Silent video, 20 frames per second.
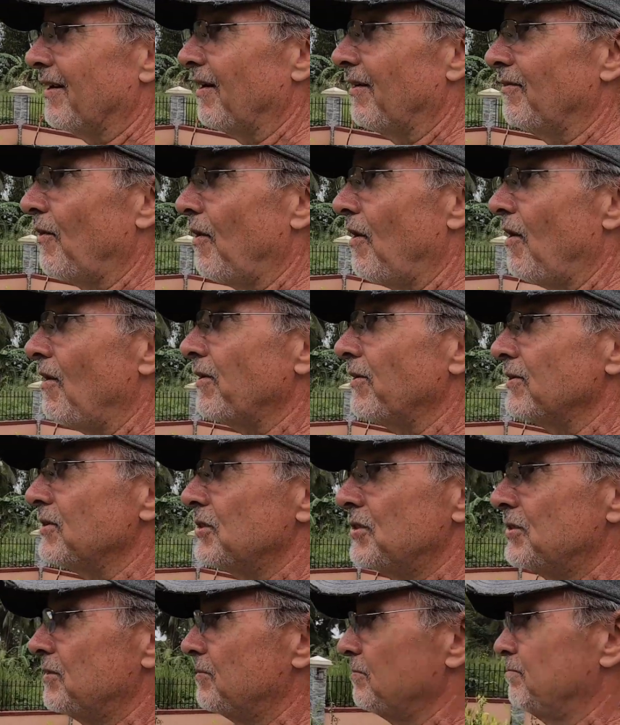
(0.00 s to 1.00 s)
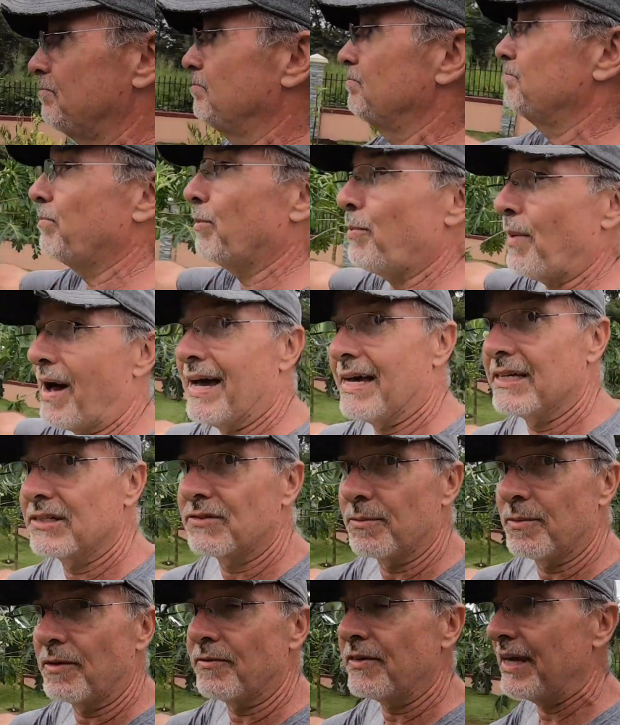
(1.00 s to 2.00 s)
of all those papayas
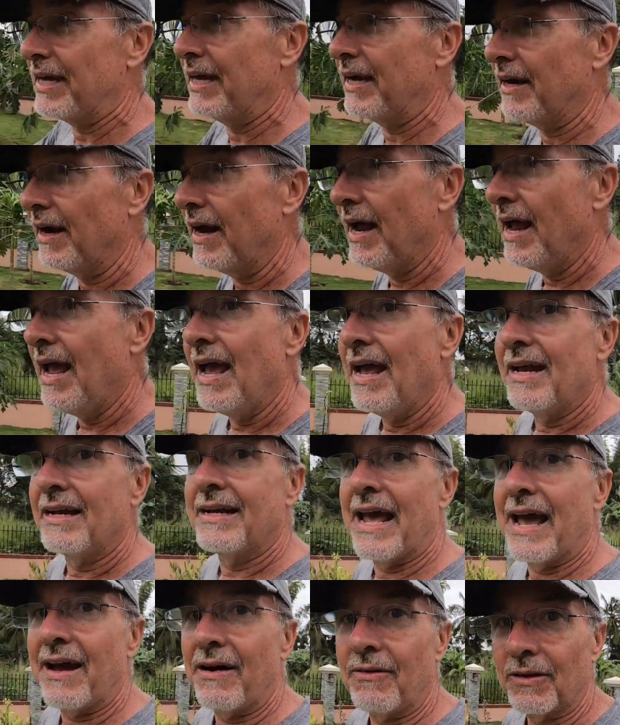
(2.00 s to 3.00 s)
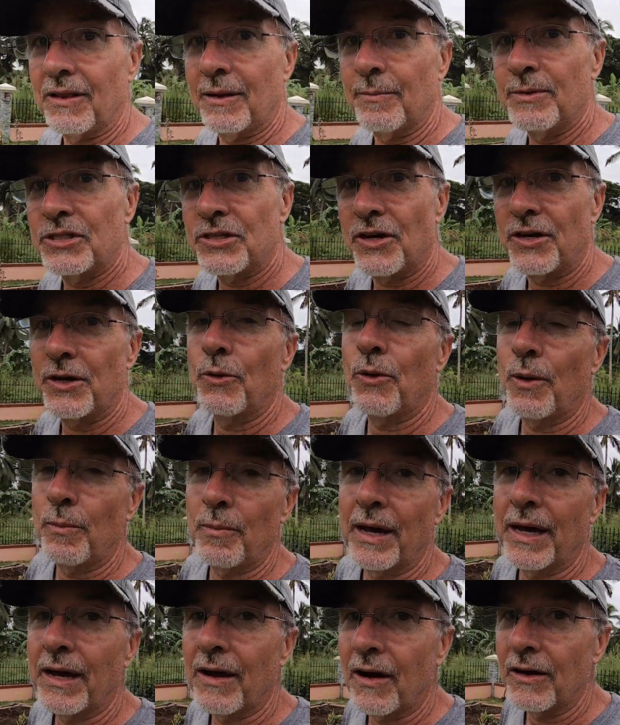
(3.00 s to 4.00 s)
from over here. Now, let me show you what
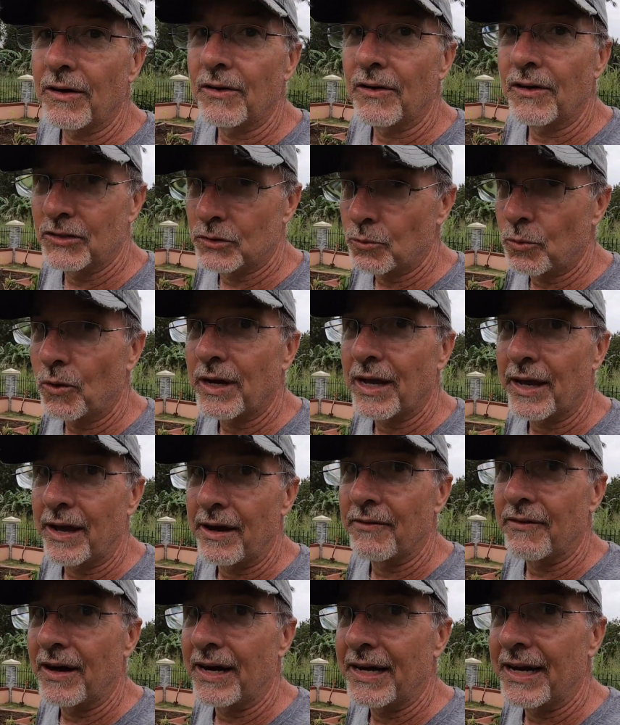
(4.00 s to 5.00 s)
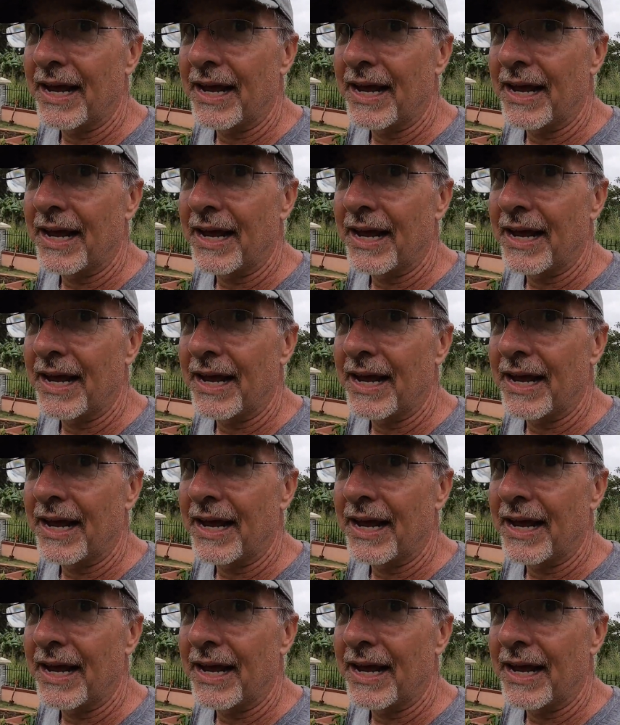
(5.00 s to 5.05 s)
my gardener is working on right